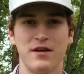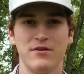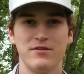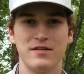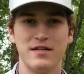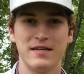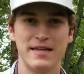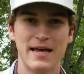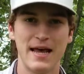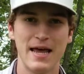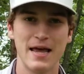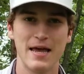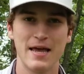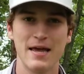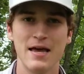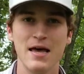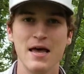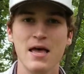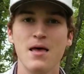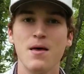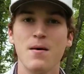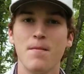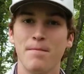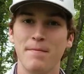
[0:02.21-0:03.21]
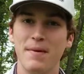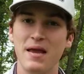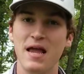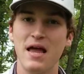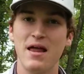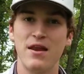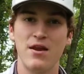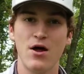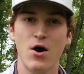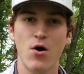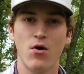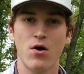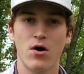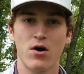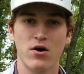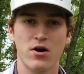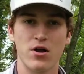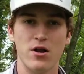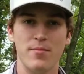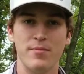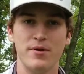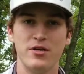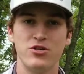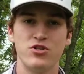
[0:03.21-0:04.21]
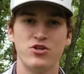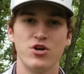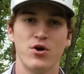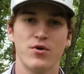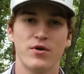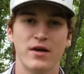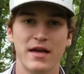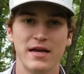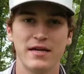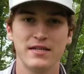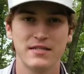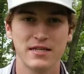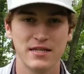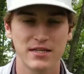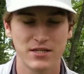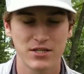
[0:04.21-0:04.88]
Today, me and Noah are going to be showcasing